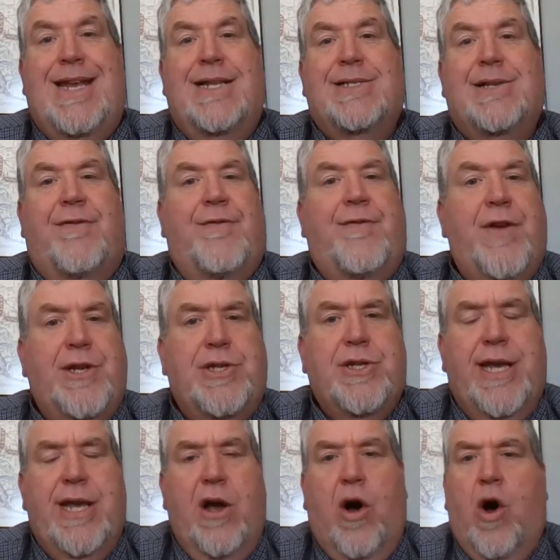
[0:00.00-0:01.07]
It is
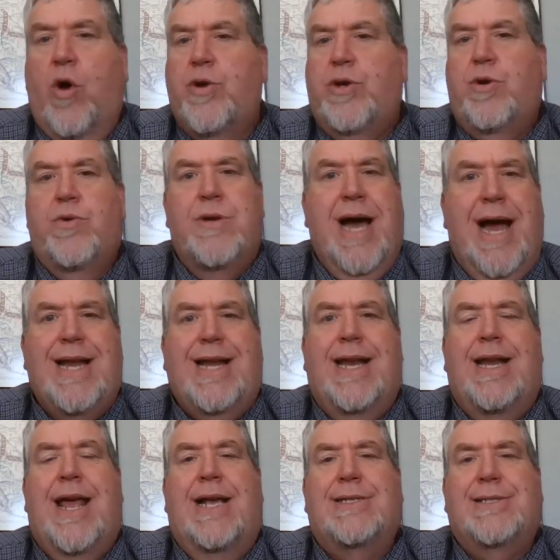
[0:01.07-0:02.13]
officially all
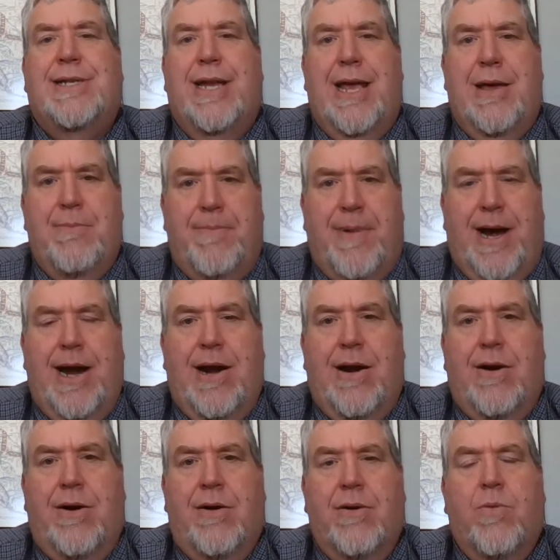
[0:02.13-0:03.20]
united as an
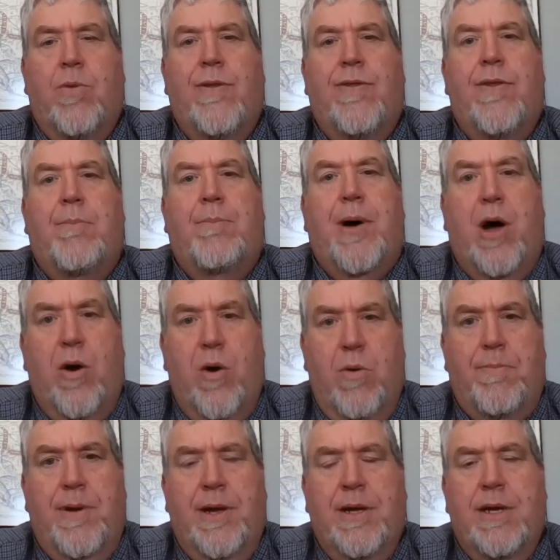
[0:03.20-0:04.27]
empire when the
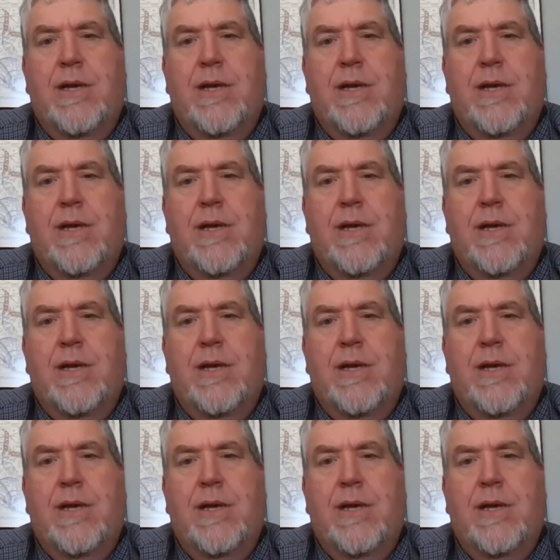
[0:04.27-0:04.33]
Pope